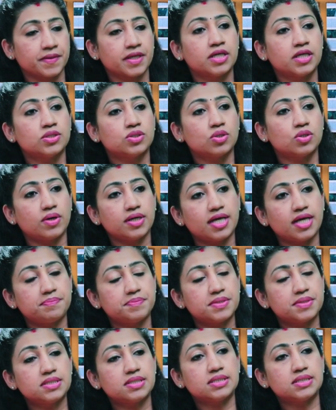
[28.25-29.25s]
So what
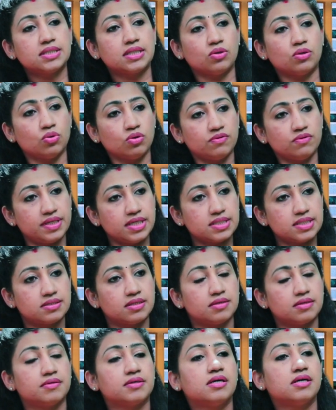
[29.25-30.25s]
happens is, in the ovaries,
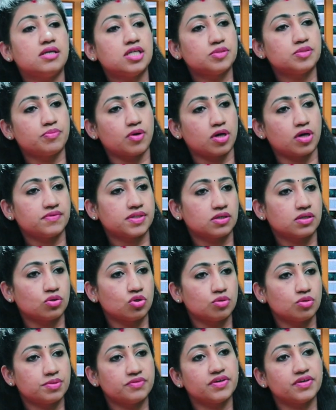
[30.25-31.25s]
the girl is born with a
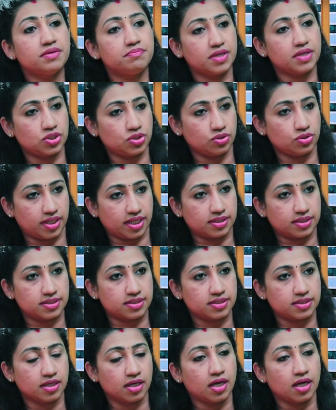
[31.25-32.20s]
group of immature eggs.